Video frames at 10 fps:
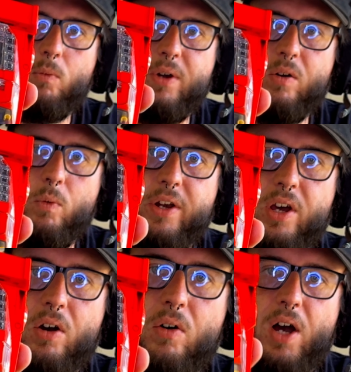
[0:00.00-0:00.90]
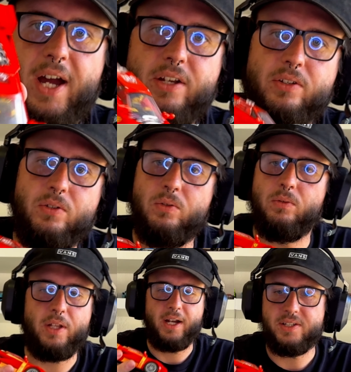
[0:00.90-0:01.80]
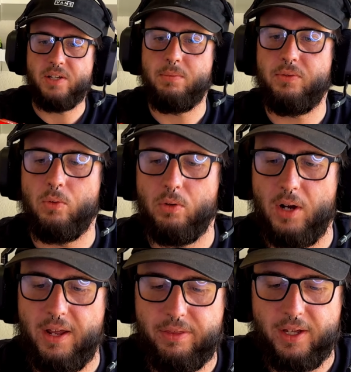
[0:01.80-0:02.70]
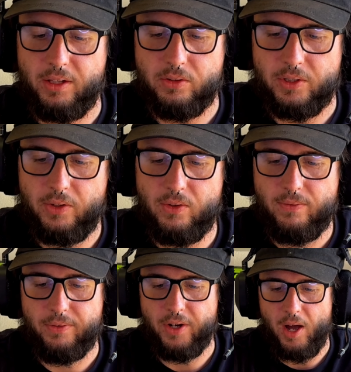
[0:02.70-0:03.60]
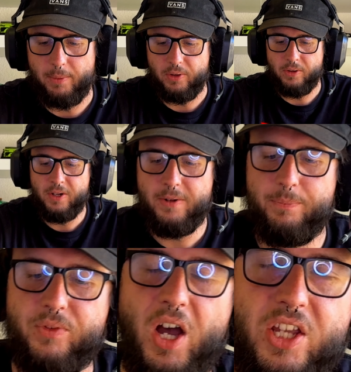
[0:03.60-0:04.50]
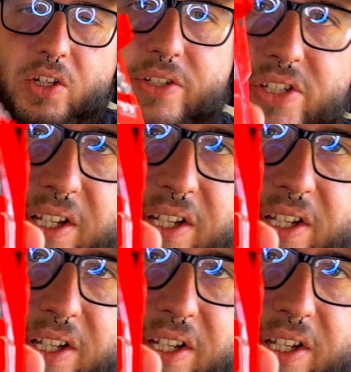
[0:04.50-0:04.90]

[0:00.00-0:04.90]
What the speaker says: rear window, like I said before, I think it looks phenomenal. You can see